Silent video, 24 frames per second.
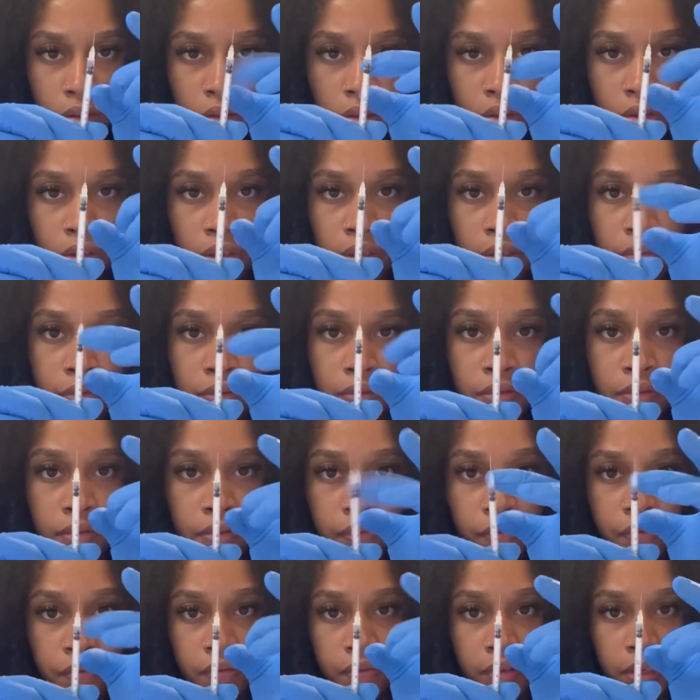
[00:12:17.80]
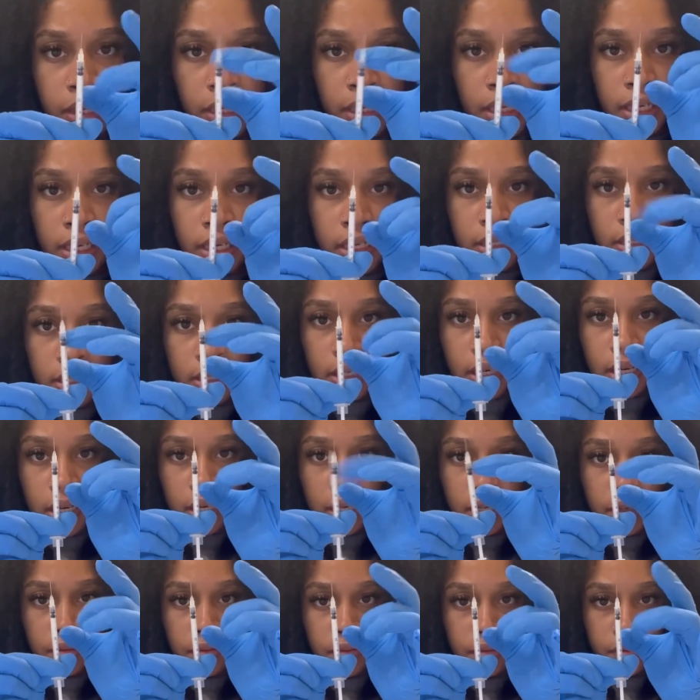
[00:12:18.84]
can flick it to kind
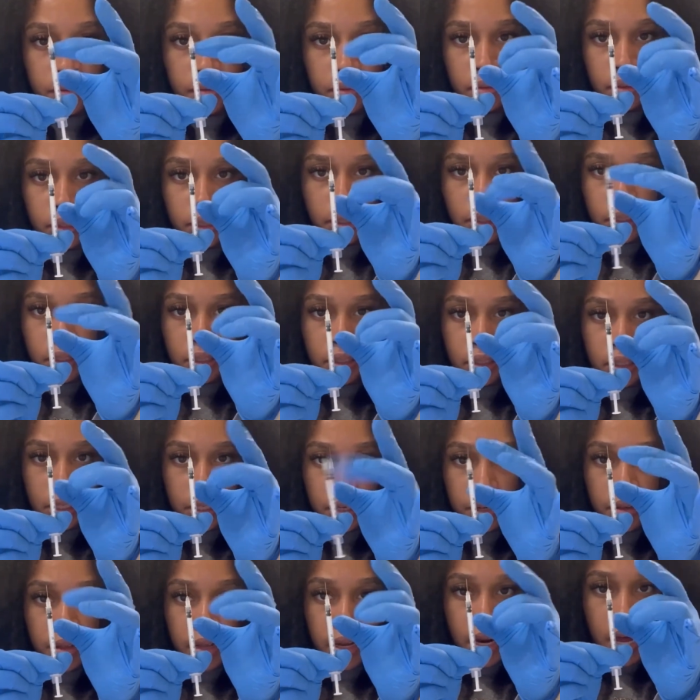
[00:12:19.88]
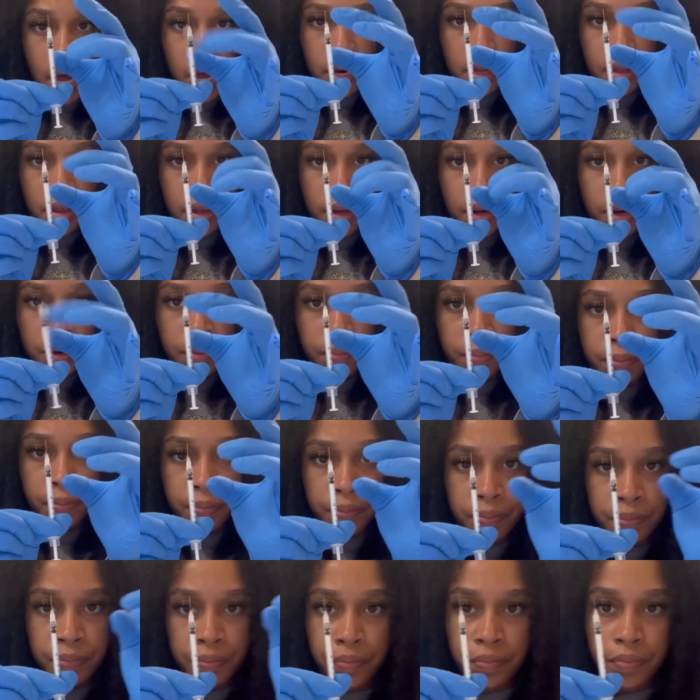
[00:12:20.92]
of figure that out of there.
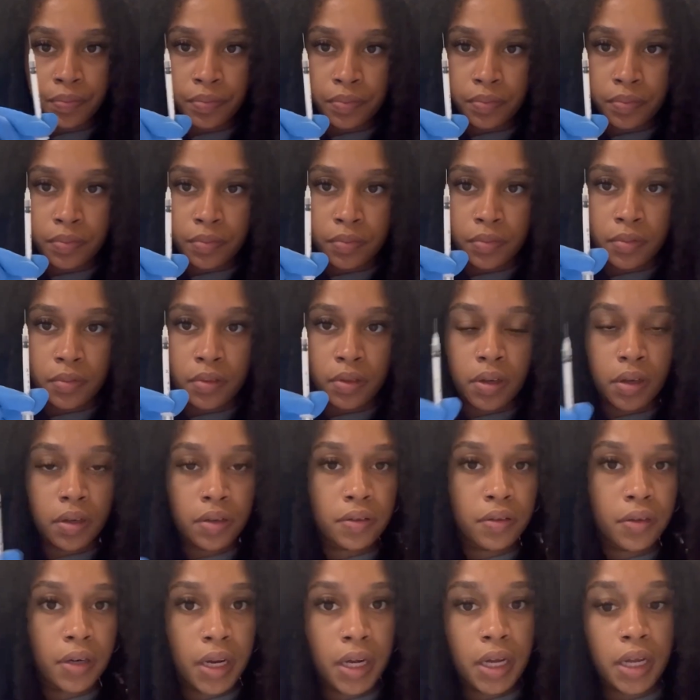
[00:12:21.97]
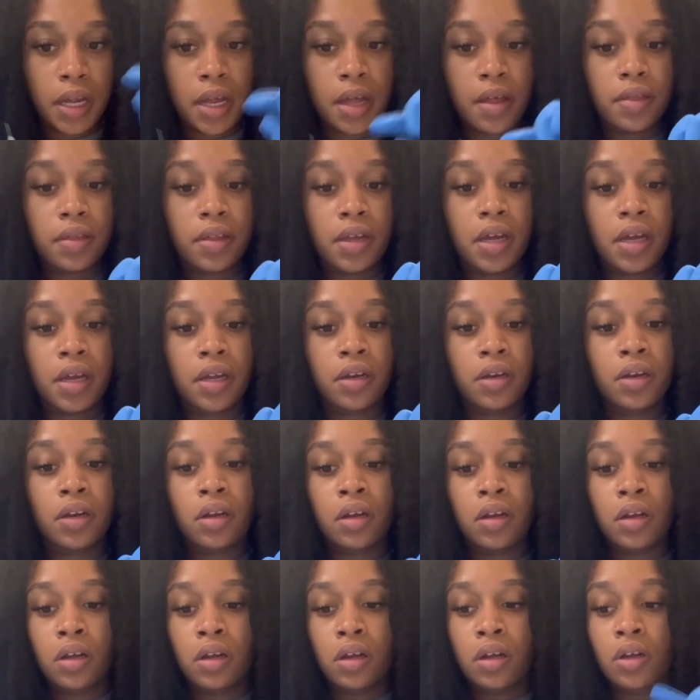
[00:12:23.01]
All right, and then
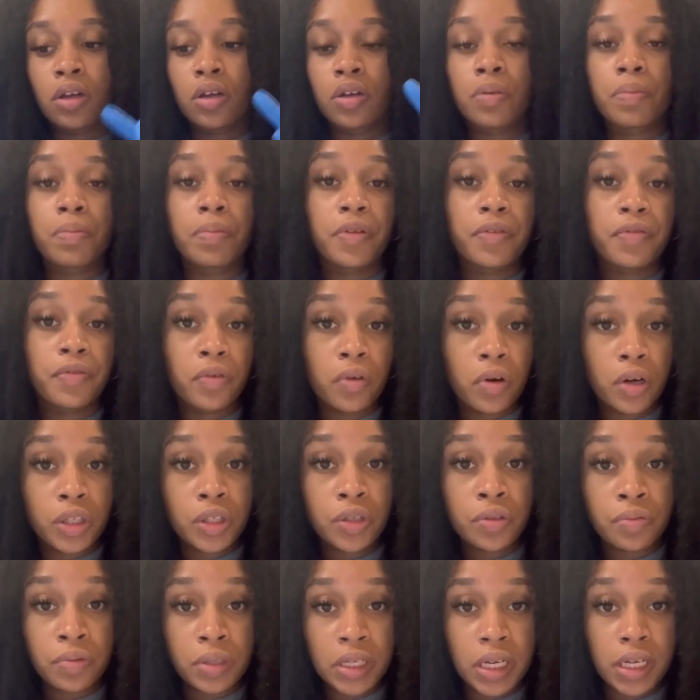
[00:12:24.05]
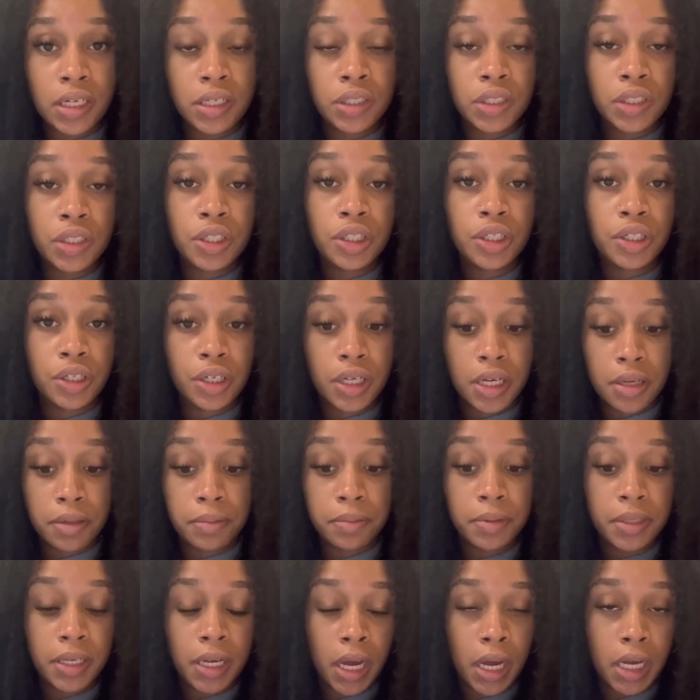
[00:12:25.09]
before you re-enter your
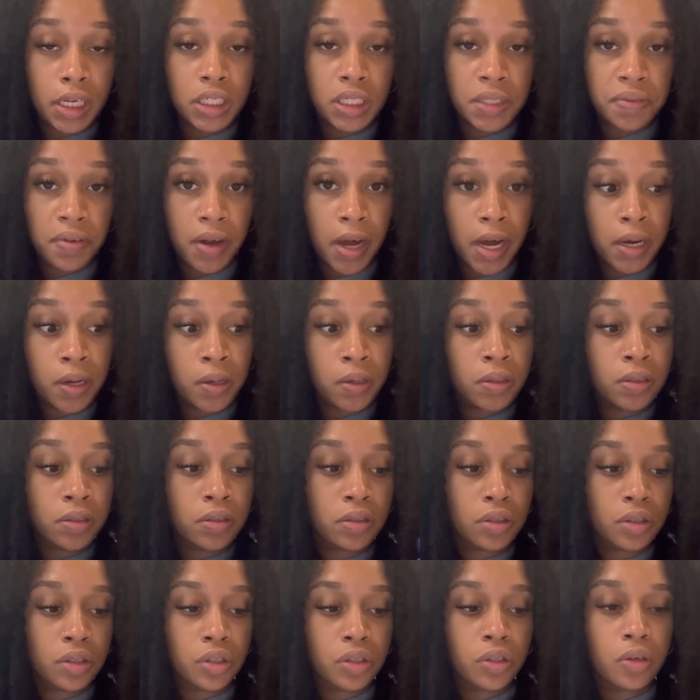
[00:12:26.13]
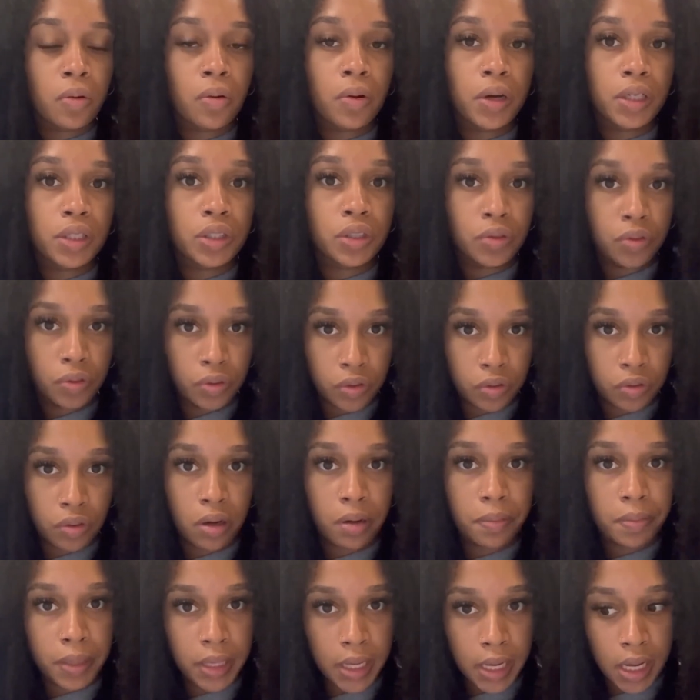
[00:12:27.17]
NPH vial, you're going to
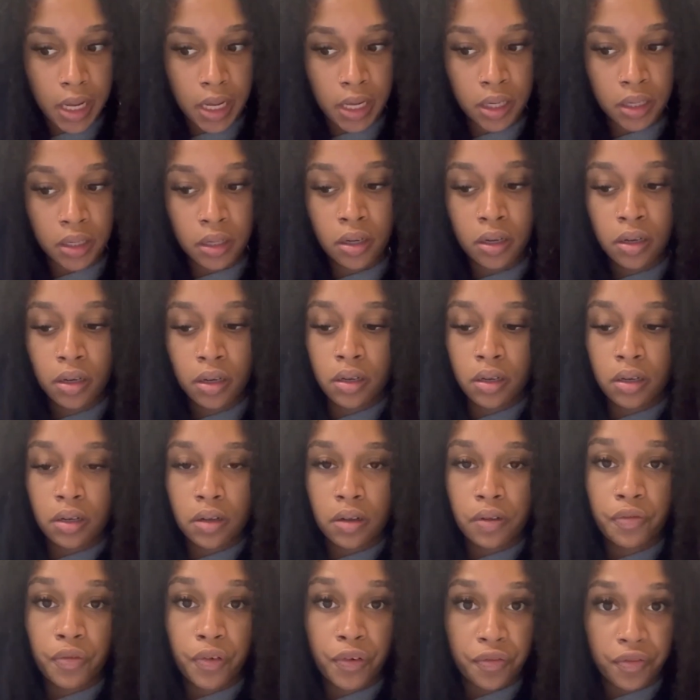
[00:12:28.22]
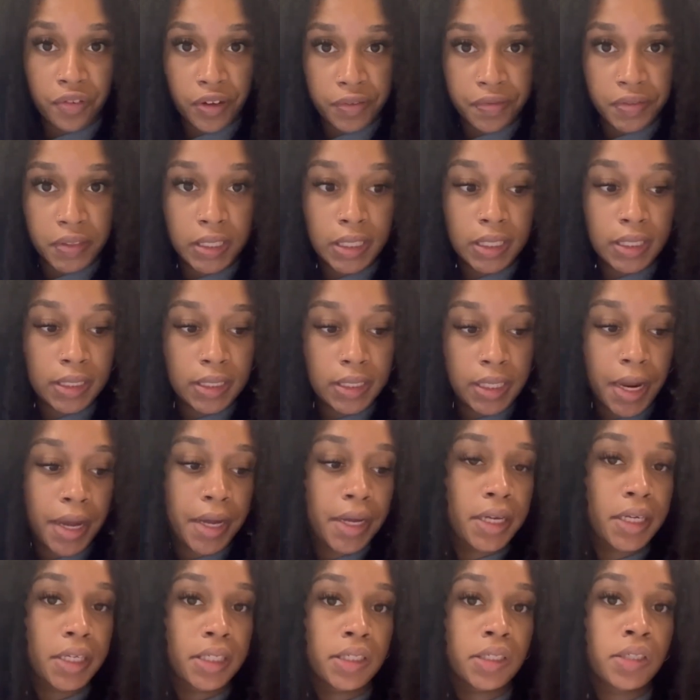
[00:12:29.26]
scrub again for 15
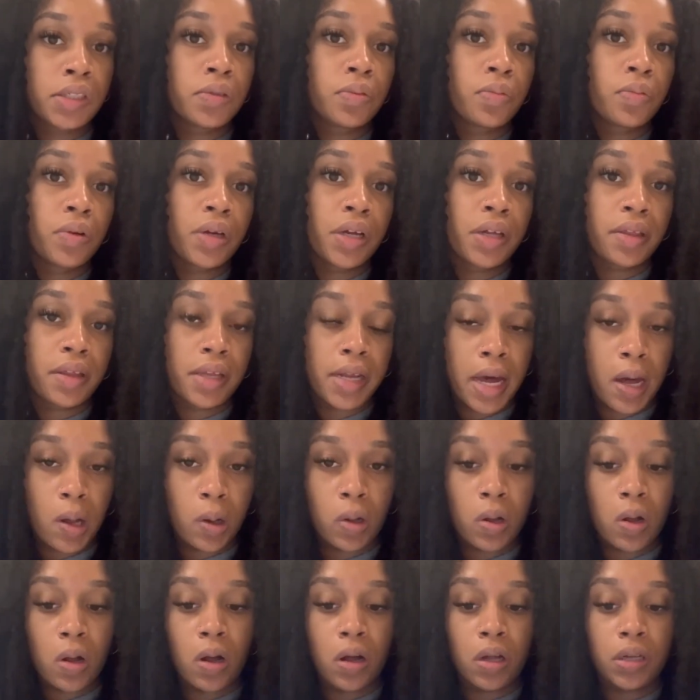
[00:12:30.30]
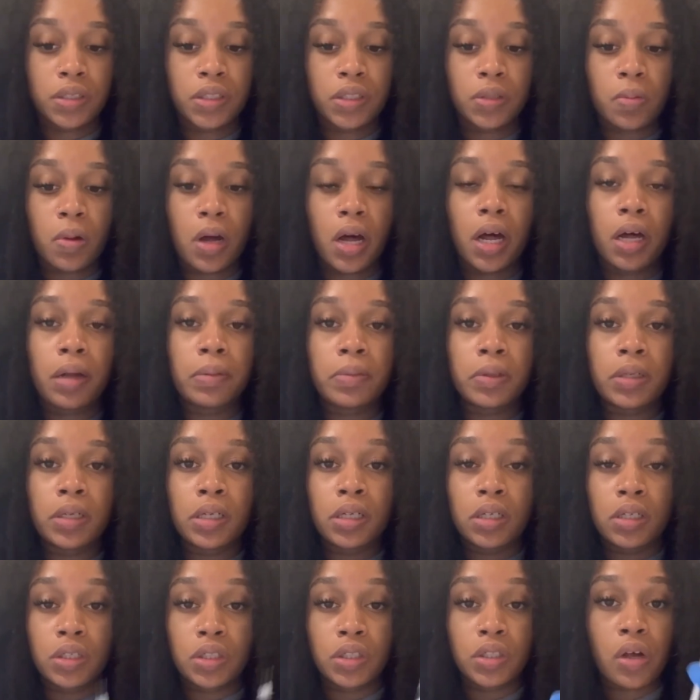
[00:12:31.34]
seconds with an alcohol swab.
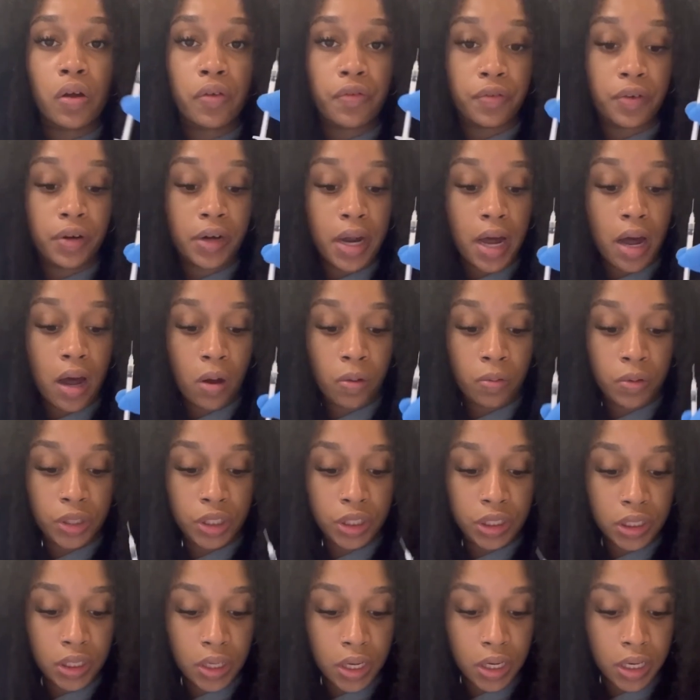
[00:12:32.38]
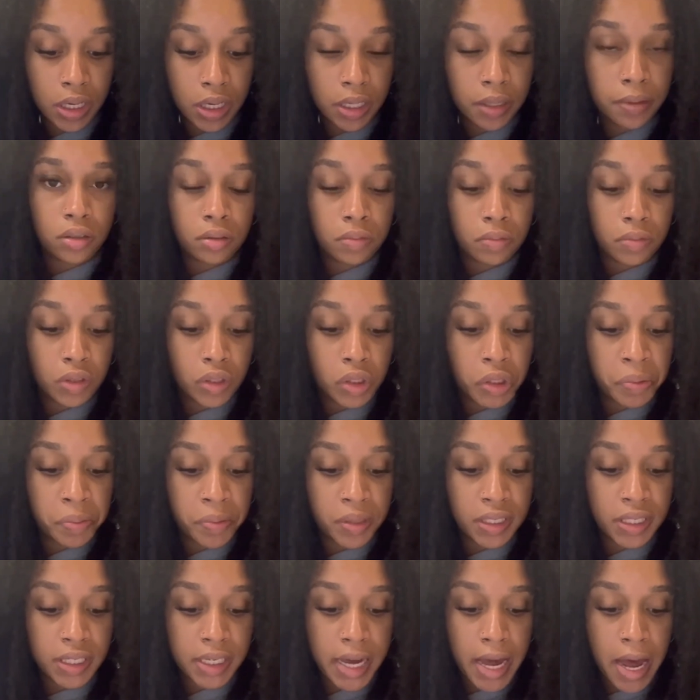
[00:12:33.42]
So for now, we're just gonna scoop
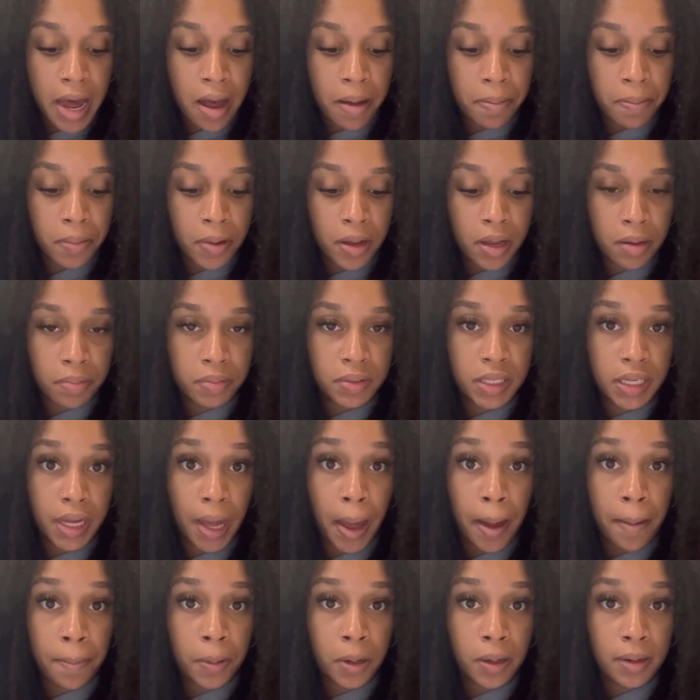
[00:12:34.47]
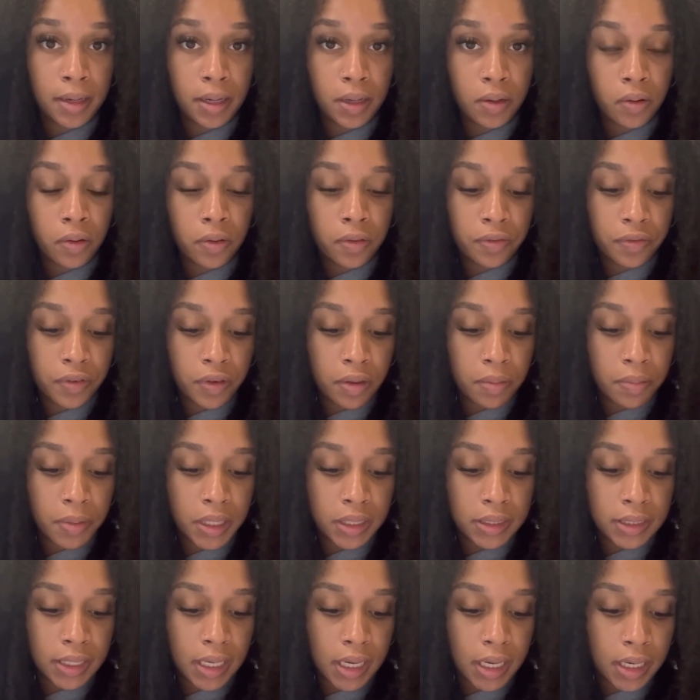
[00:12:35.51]
this cap up to cap our needle for the
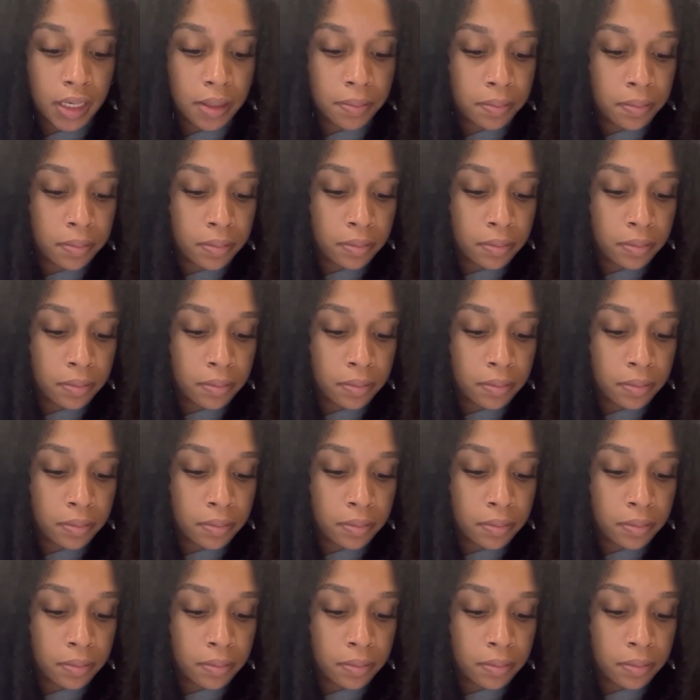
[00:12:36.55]
meantime.